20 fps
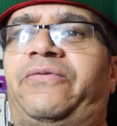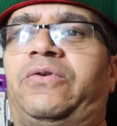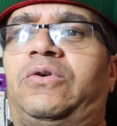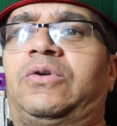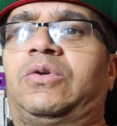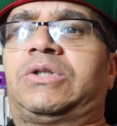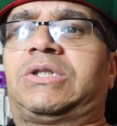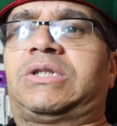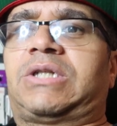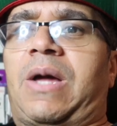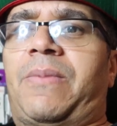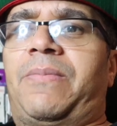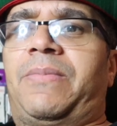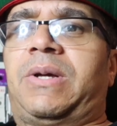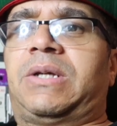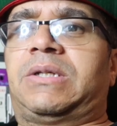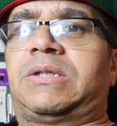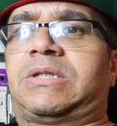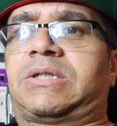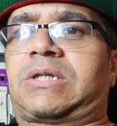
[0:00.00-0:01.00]
for
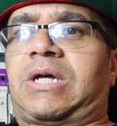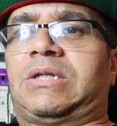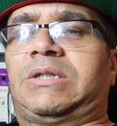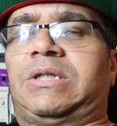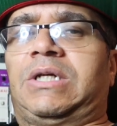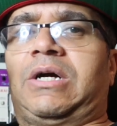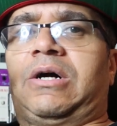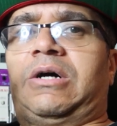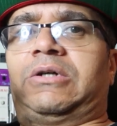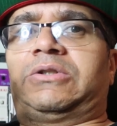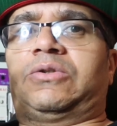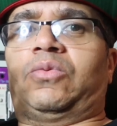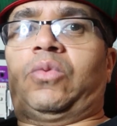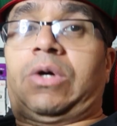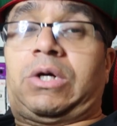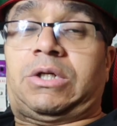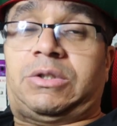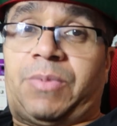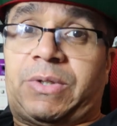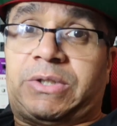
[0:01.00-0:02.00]
some S C S I cards to
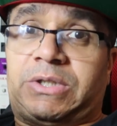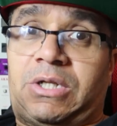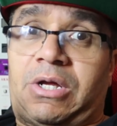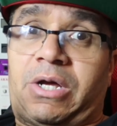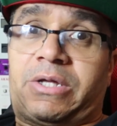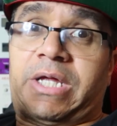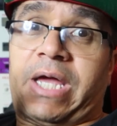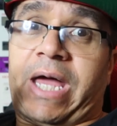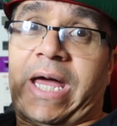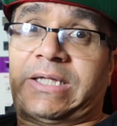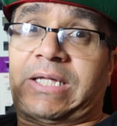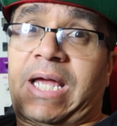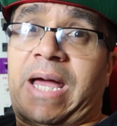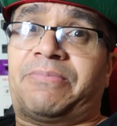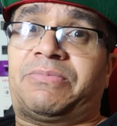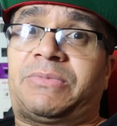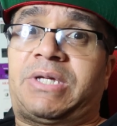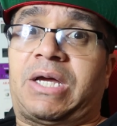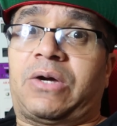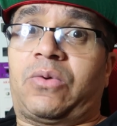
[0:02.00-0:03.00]
work, especially like the
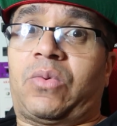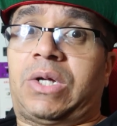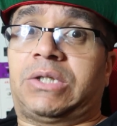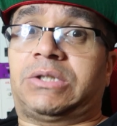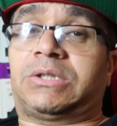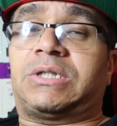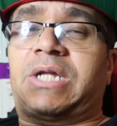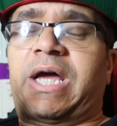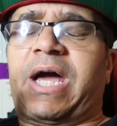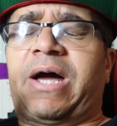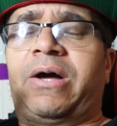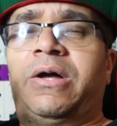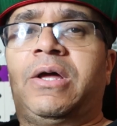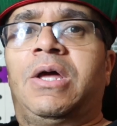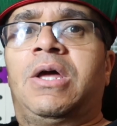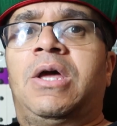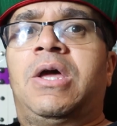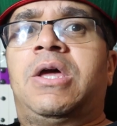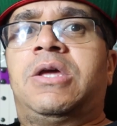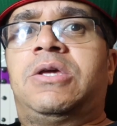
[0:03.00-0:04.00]
Adaptec ones. Now
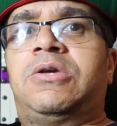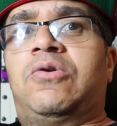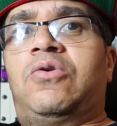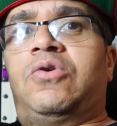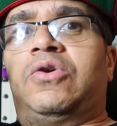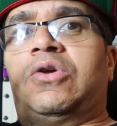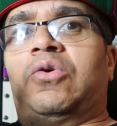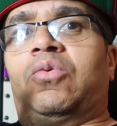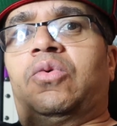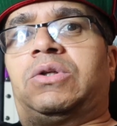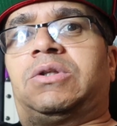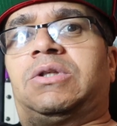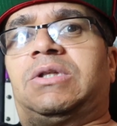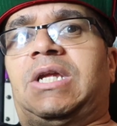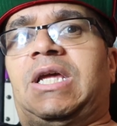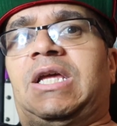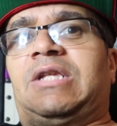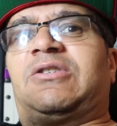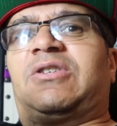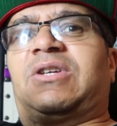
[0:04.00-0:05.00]
you, you will
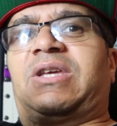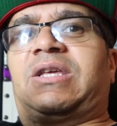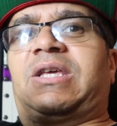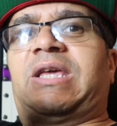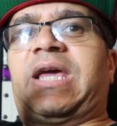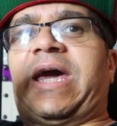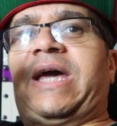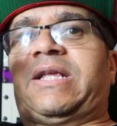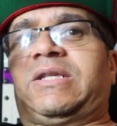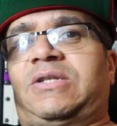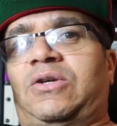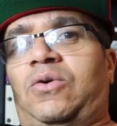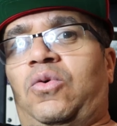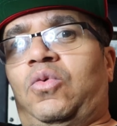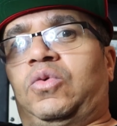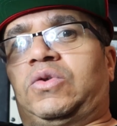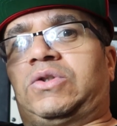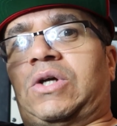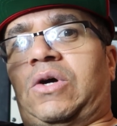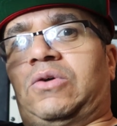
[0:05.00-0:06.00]
need to get
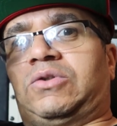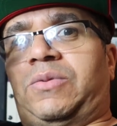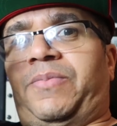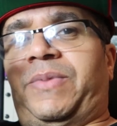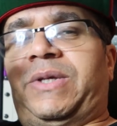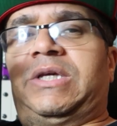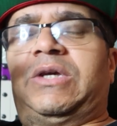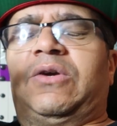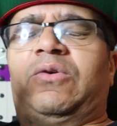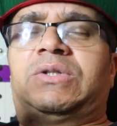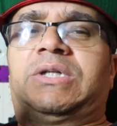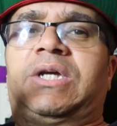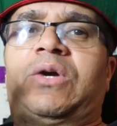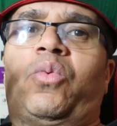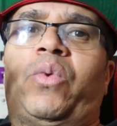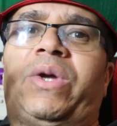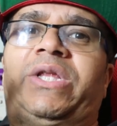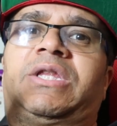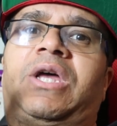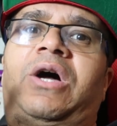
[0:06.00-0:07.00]
also to be
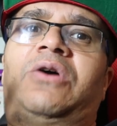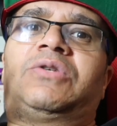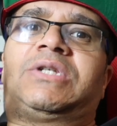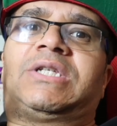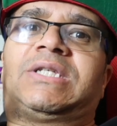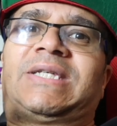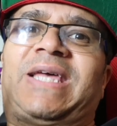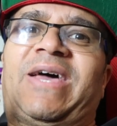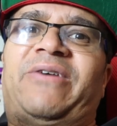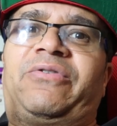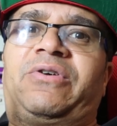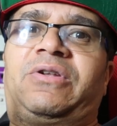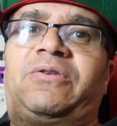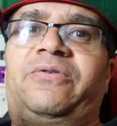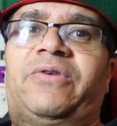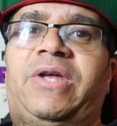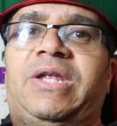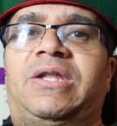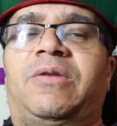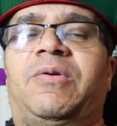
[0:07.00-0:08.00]
using Windows
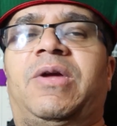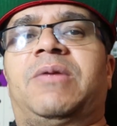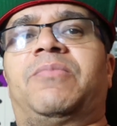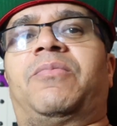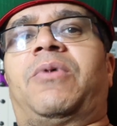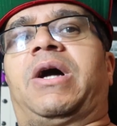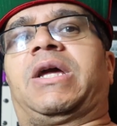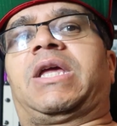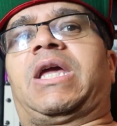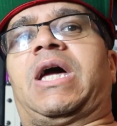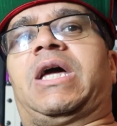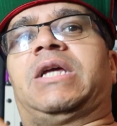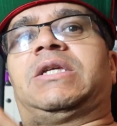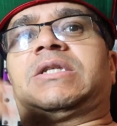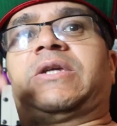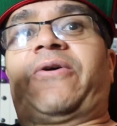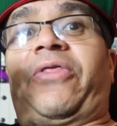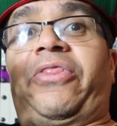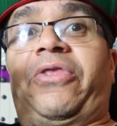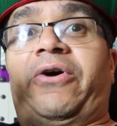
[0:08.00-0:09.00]
seven, in, in my
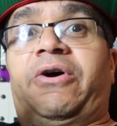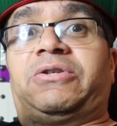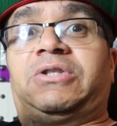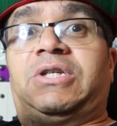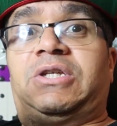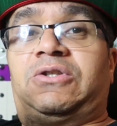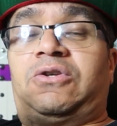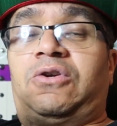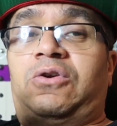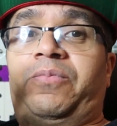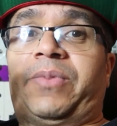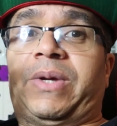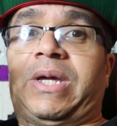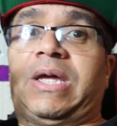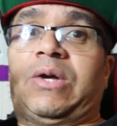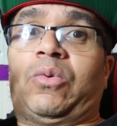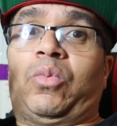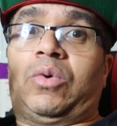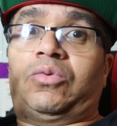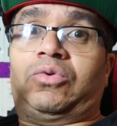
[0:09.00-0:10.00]
case, thirty-two
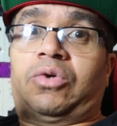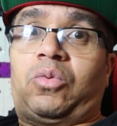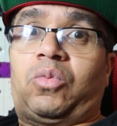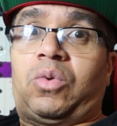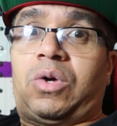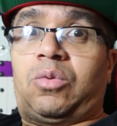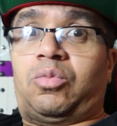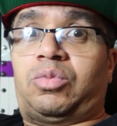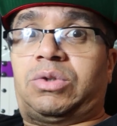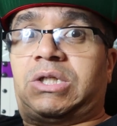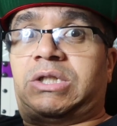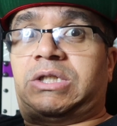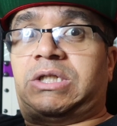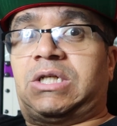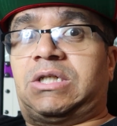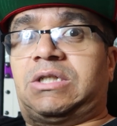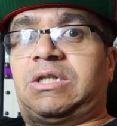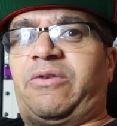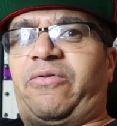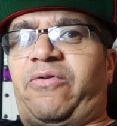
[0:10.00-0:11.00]
bit. It will not work with the
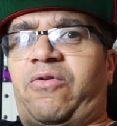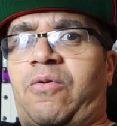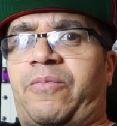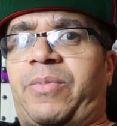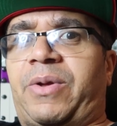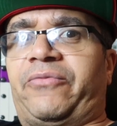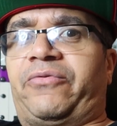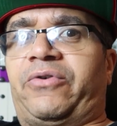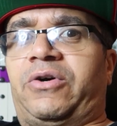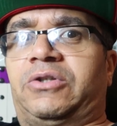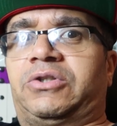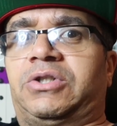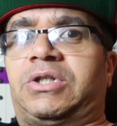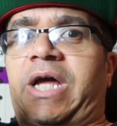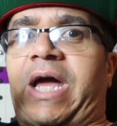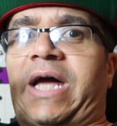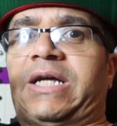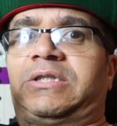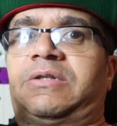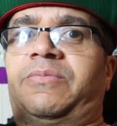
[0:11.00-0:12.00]
sixty-four bit
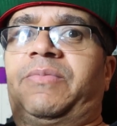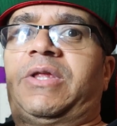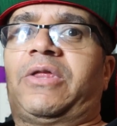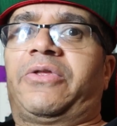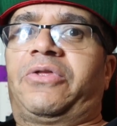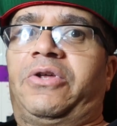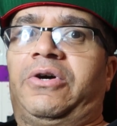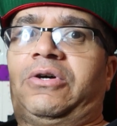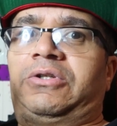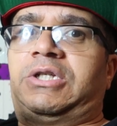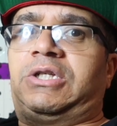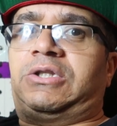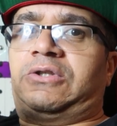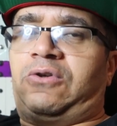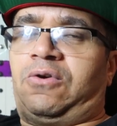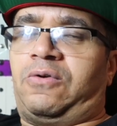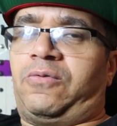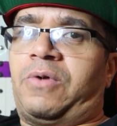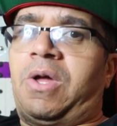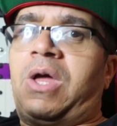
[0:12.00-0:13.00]
version. It has to be the
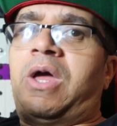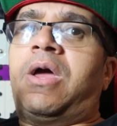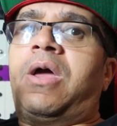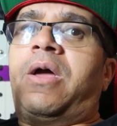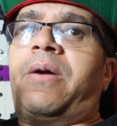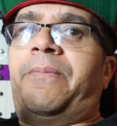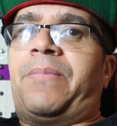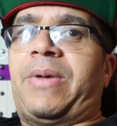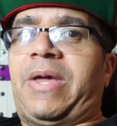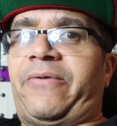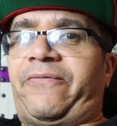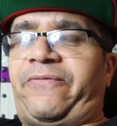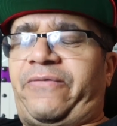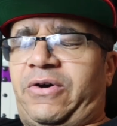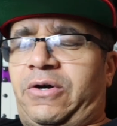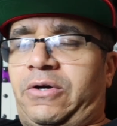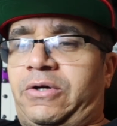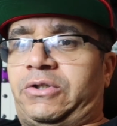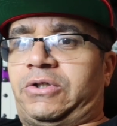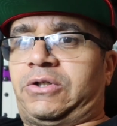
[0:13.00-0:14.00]
thirty-two bit
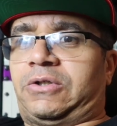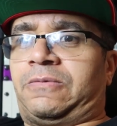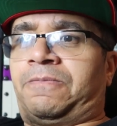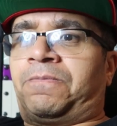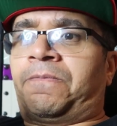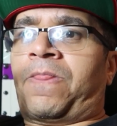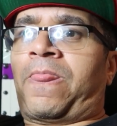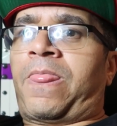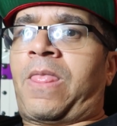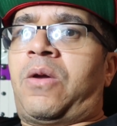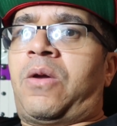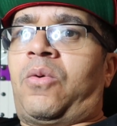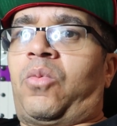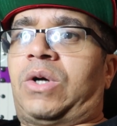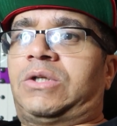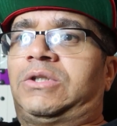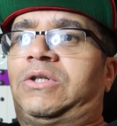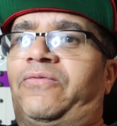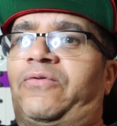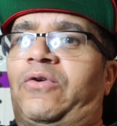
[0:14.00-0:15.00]
version.
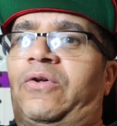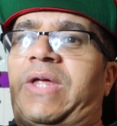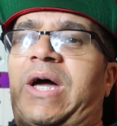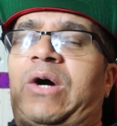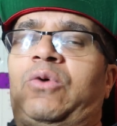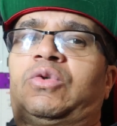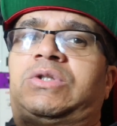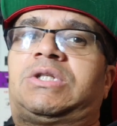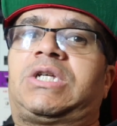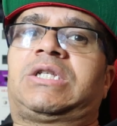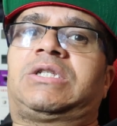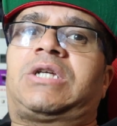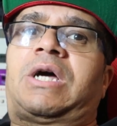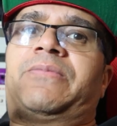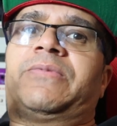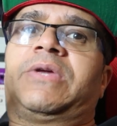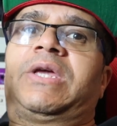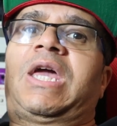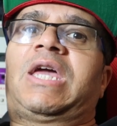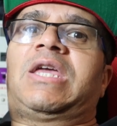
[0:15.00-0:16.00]
Once you've got that all set
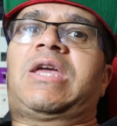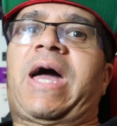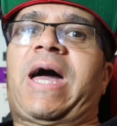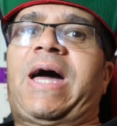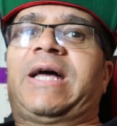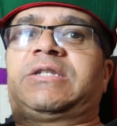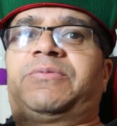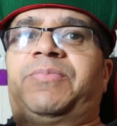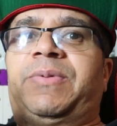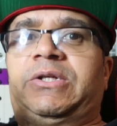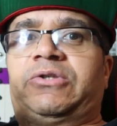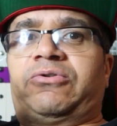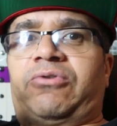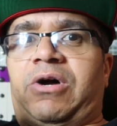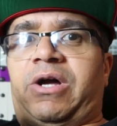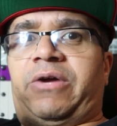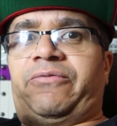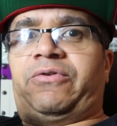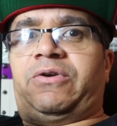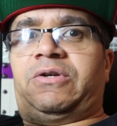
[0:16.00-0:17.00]
up, you get your A S P I
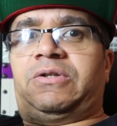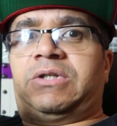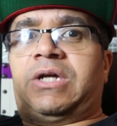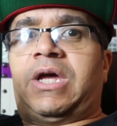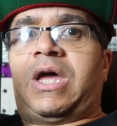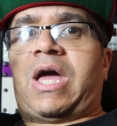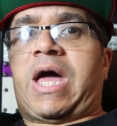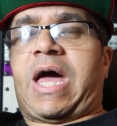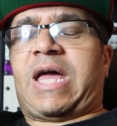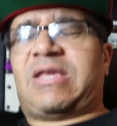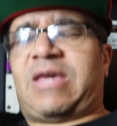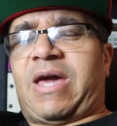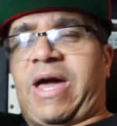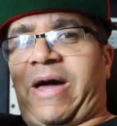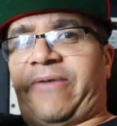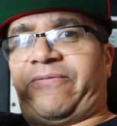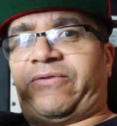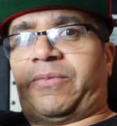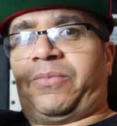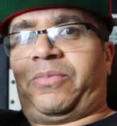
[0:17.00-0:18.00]
drivers and you
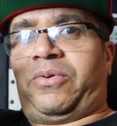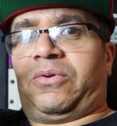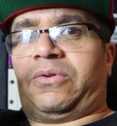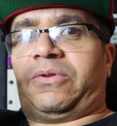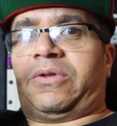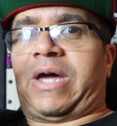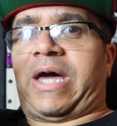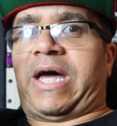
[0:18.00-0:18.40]
have to put